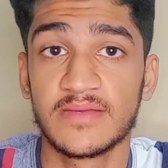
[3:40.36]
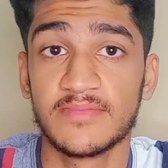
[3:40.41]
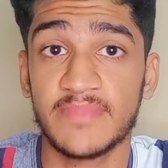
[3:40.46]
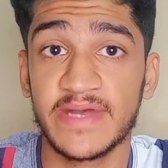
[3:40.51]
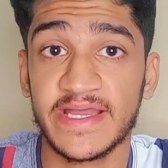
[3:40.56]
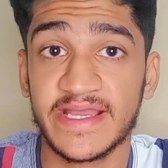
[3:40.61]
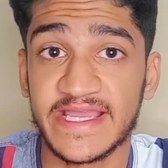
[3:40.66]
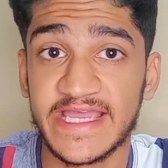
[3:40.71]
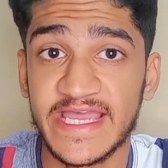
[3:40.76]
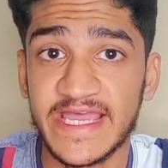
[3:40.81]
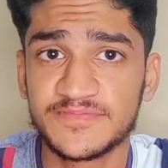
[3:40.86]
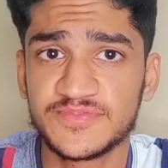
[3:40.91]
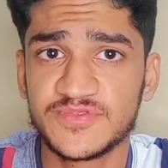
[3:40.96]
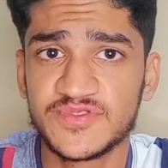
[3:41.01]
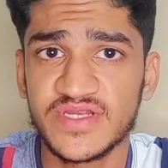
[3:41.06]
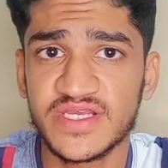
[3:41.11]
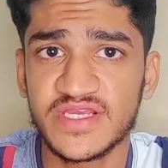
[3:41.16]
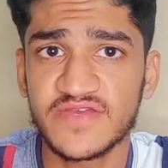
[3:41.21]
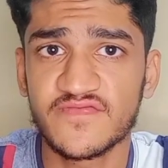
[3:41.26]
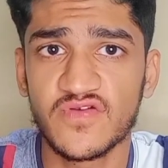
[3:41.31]
by
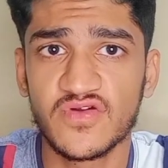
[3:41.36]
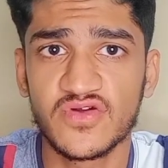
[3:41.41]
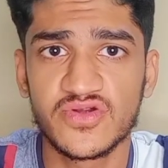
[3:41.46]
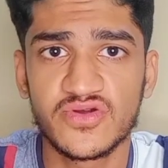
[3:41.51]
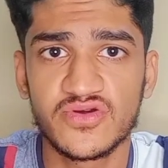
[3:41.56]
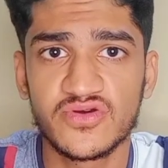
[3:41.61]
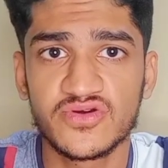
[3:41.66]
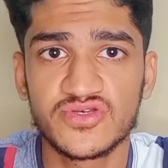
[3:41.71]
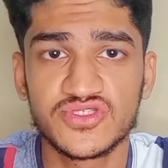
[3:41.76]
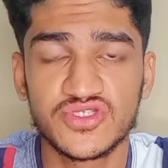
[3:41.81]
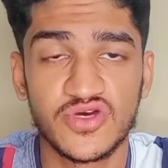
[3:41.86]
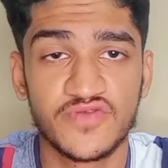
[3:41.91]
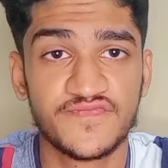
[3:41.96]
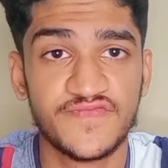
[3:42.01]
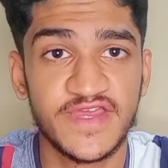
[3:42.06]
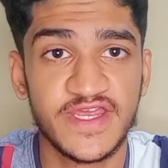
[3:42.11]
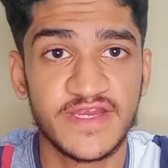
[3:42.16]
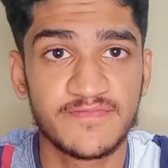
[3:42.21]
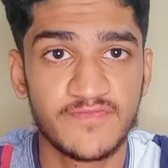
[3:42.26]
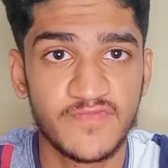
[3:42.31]
capturing photos of
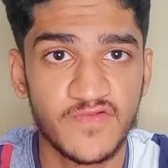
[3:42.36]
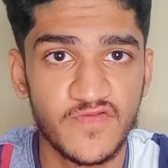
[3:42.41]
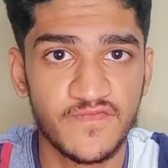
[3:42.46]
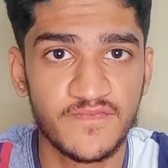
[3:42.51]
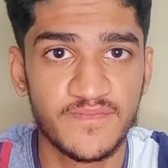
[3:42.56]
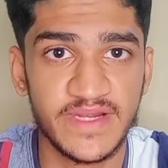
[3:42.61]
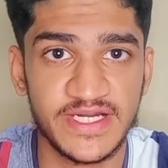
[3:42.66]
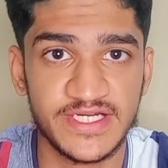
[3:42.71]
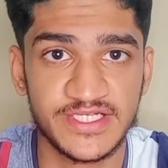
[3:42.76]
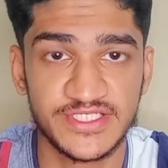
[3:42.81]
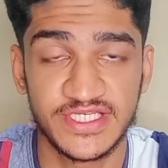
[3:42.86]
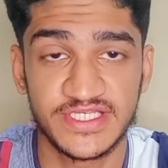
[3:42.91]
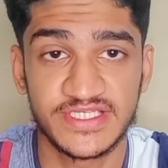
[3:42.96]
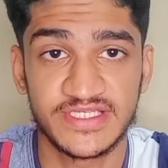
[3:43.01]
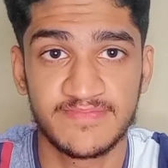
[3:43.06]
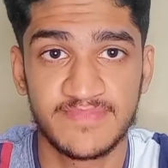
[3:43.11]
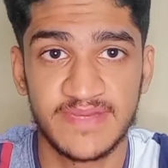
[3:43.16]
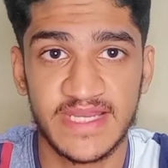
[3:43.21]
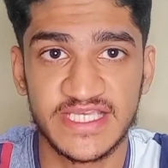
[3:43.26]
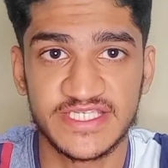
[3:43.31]
their movements in
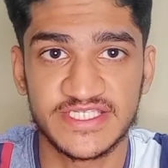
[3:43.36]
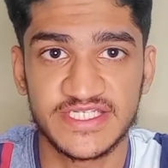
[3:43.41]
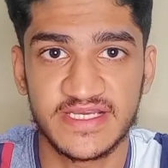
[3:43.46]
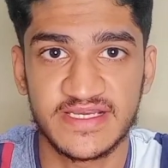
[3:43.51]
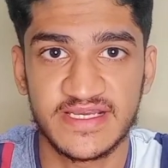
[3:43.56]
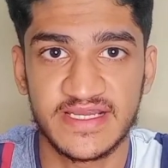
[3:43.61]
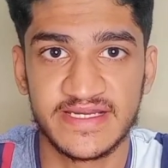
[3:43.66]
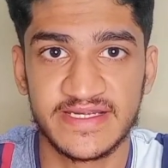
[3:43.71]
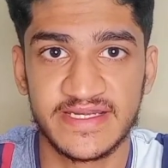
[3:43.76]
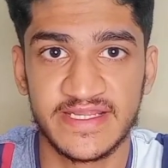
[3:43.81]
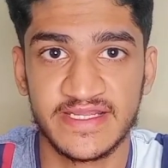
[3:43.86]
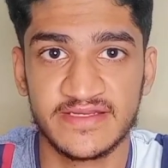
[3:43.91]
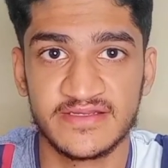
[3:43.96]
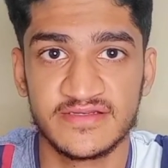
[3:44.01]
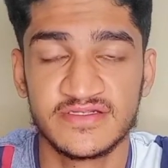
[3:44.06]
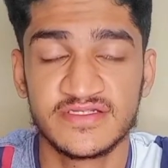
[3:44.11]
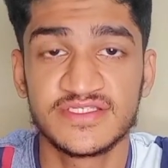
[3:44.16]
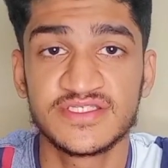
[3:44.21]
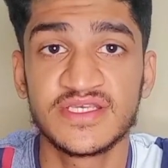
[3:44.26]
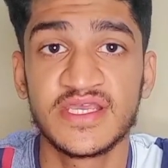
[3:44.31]
the plastic
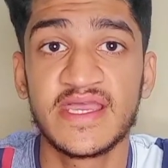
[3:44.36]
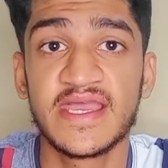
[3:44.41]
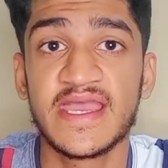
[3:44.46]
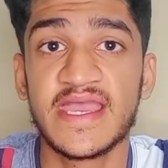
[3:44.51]
containers